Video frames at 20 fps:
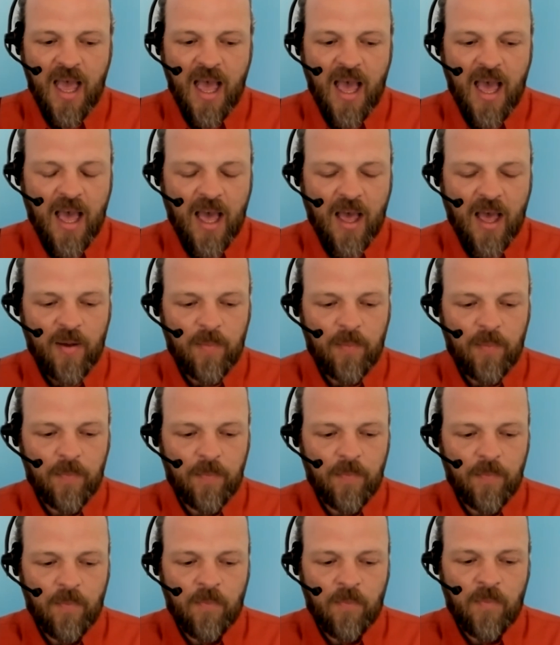
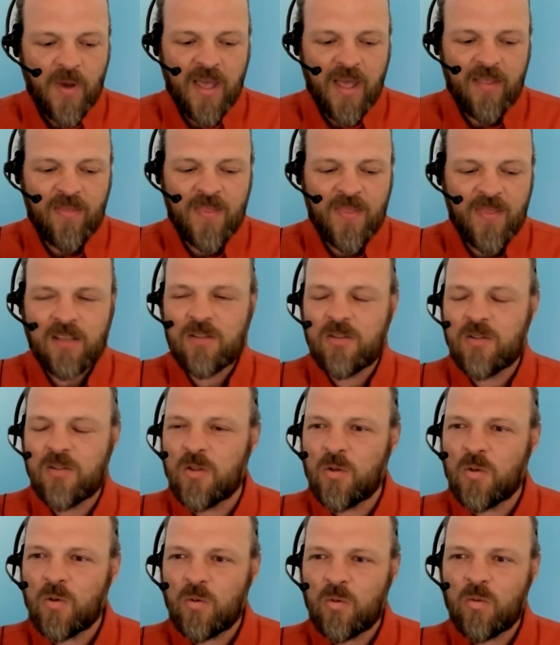But they
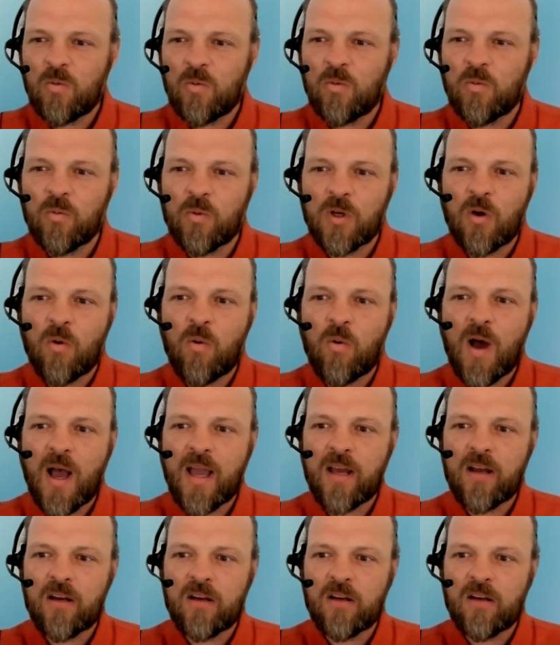do
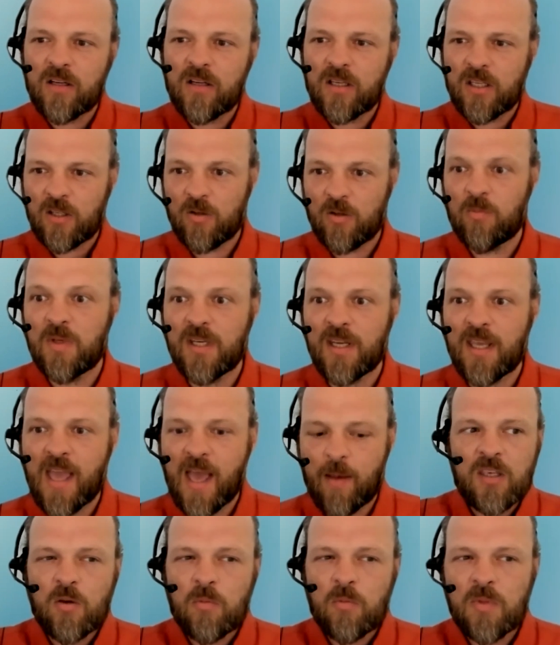require human
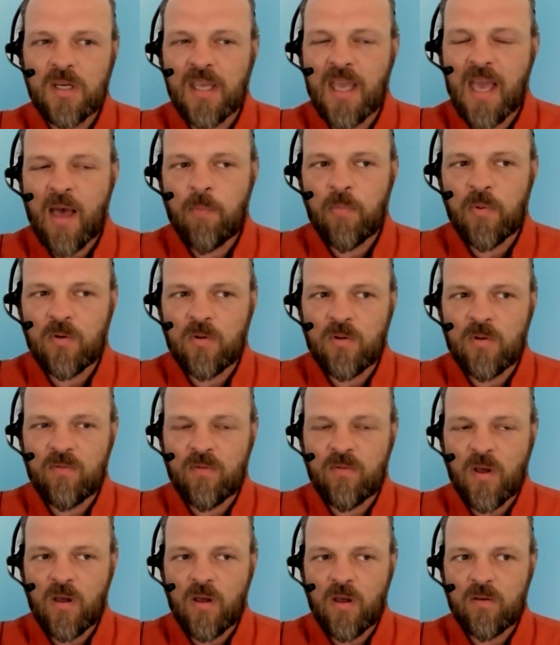capital
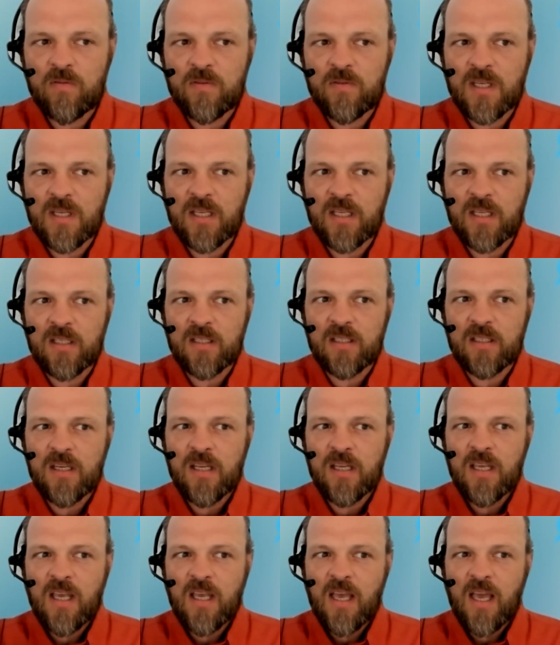involved. And
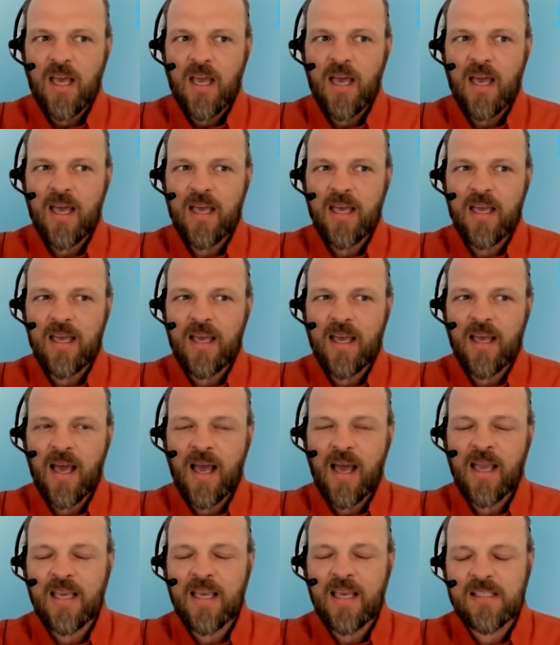I
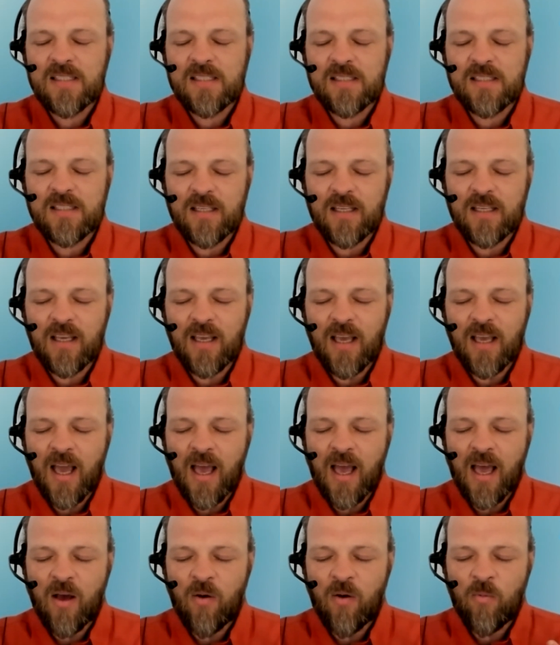guess
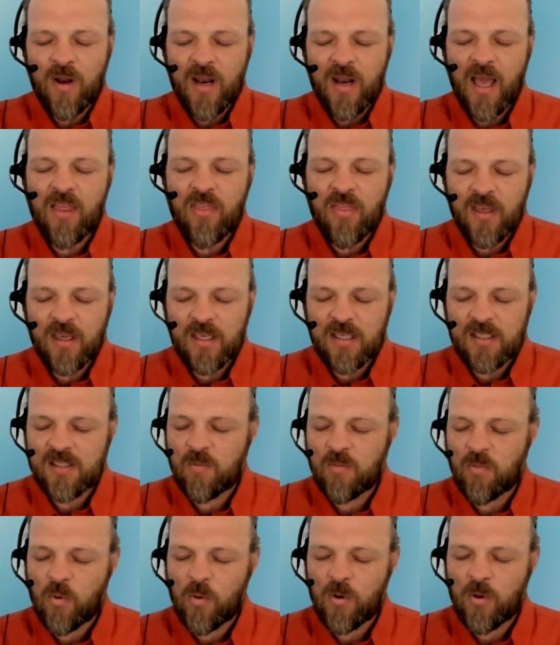what I think is
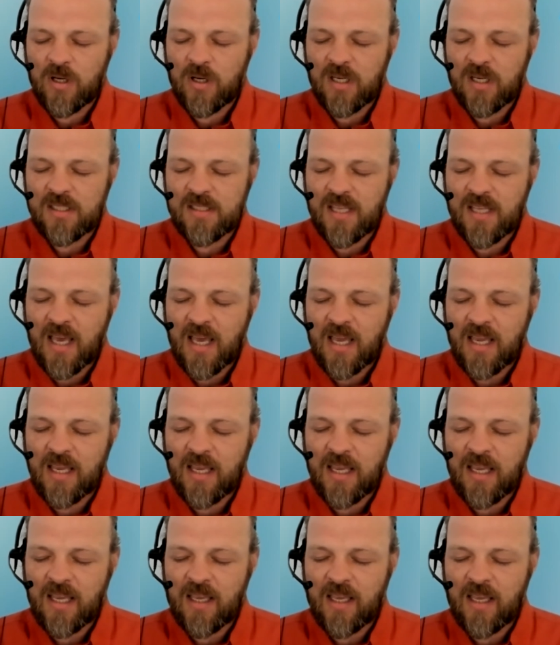important is that
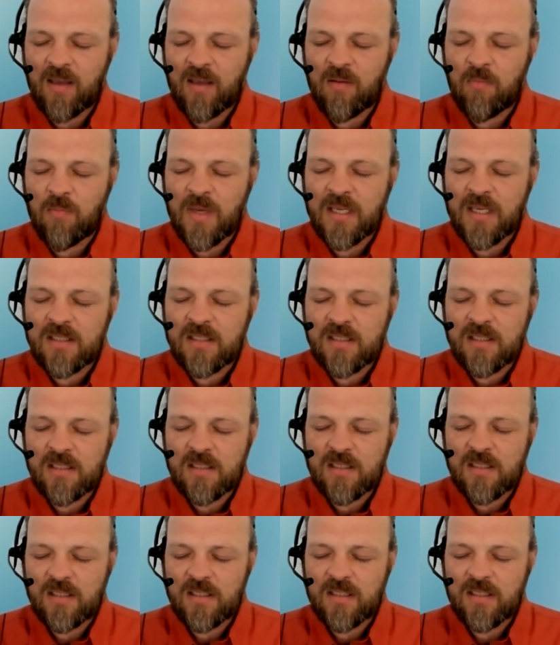it
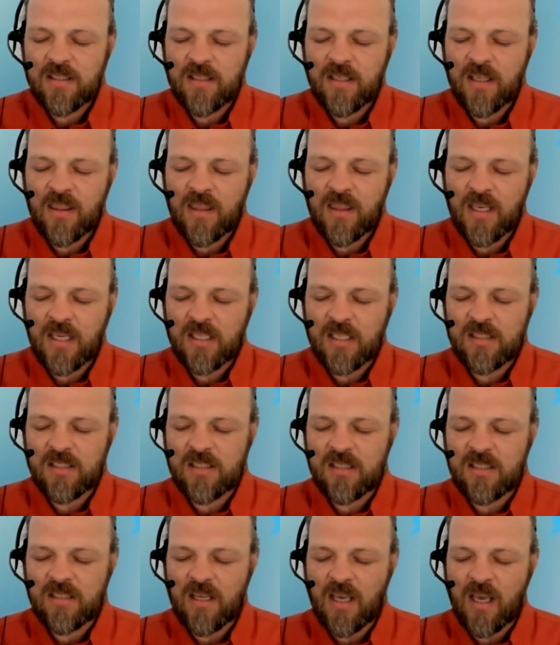makes
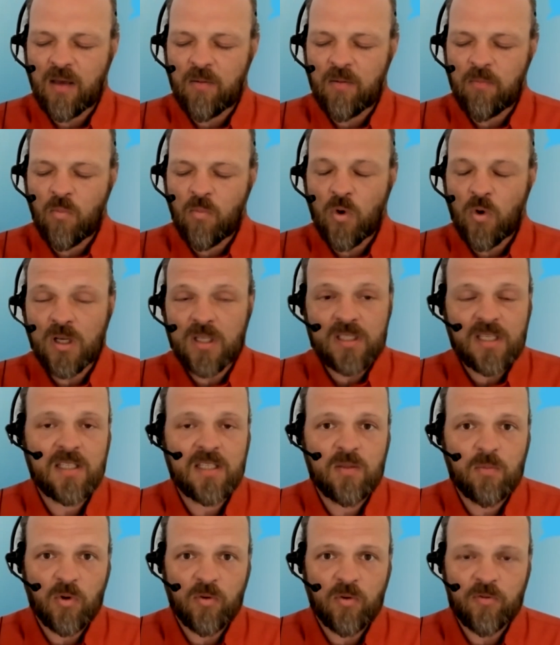things more
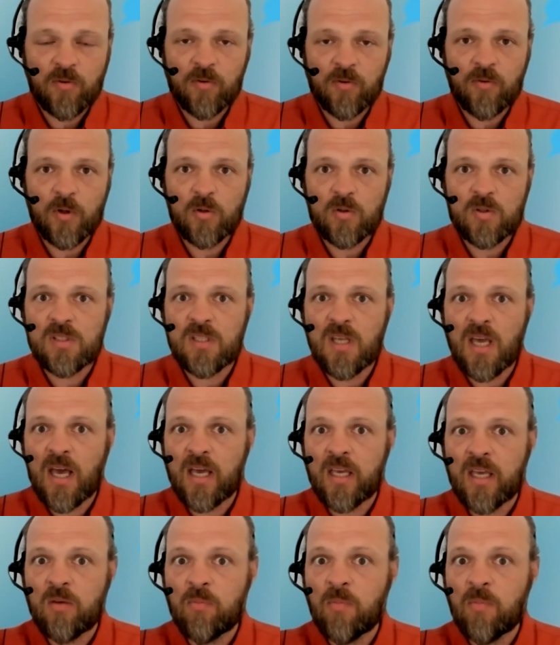accessible for folks.
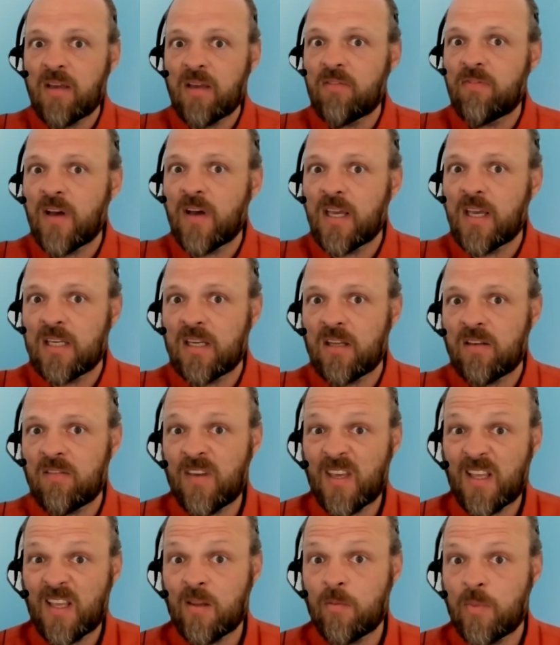You might find
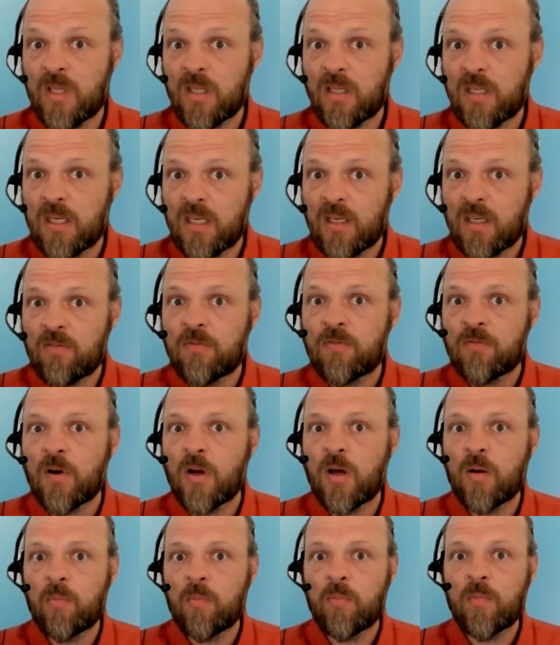availability
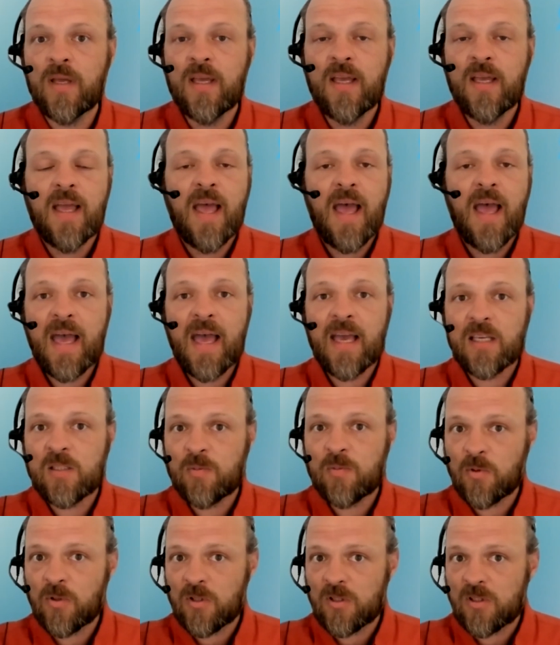from
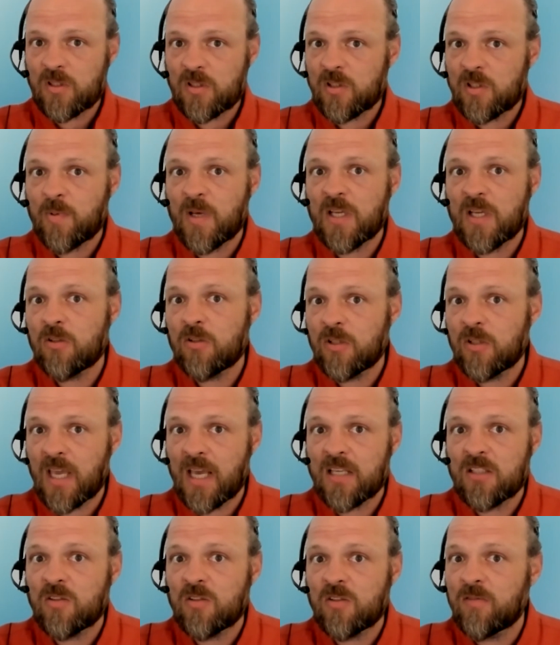experts or special
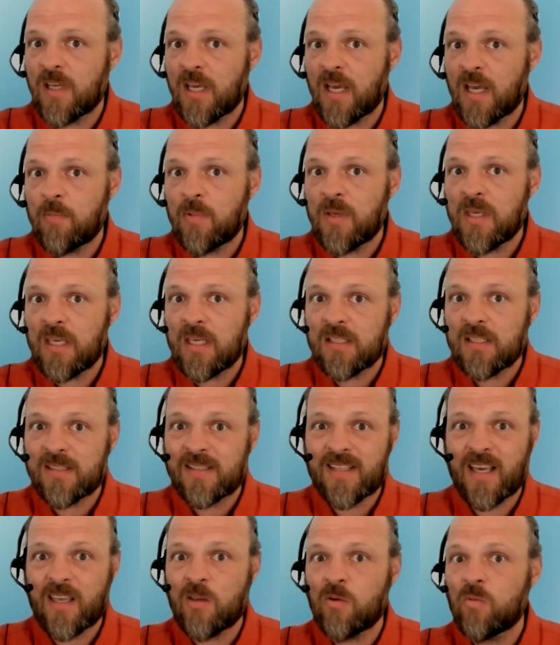guests or VIPs
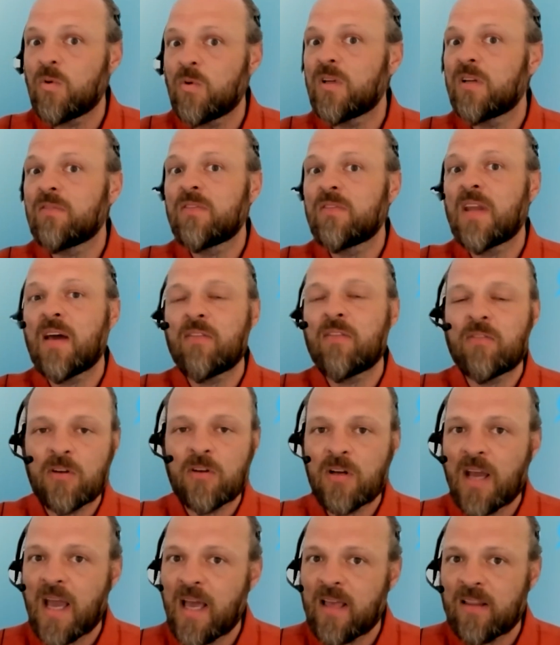that you would have
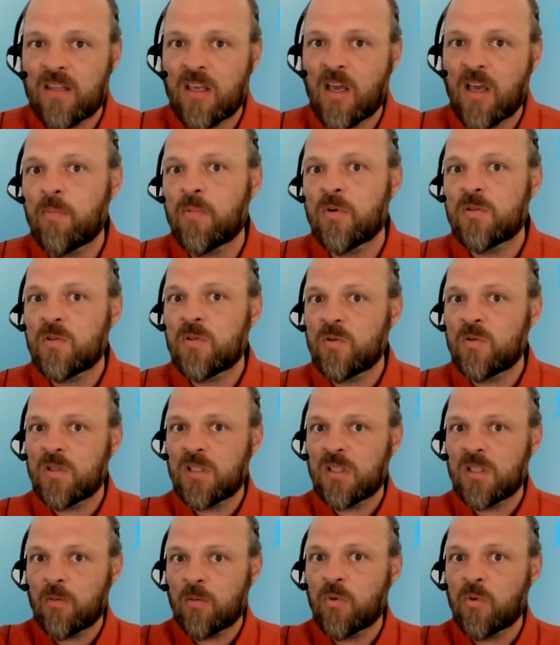never had the
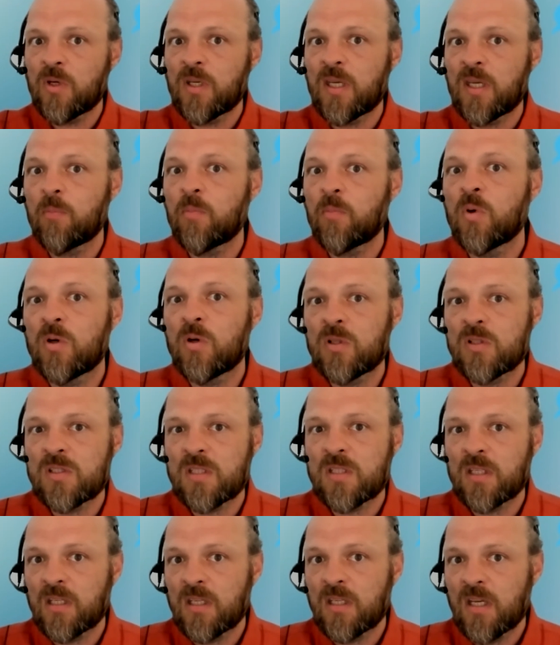opportunity to bring in
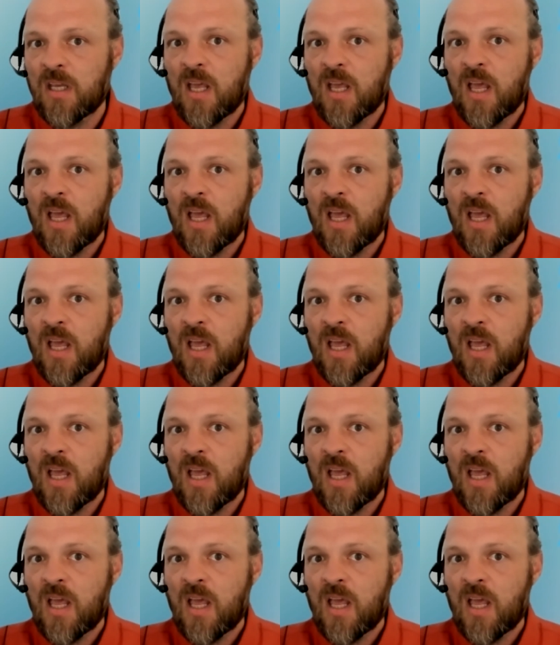person.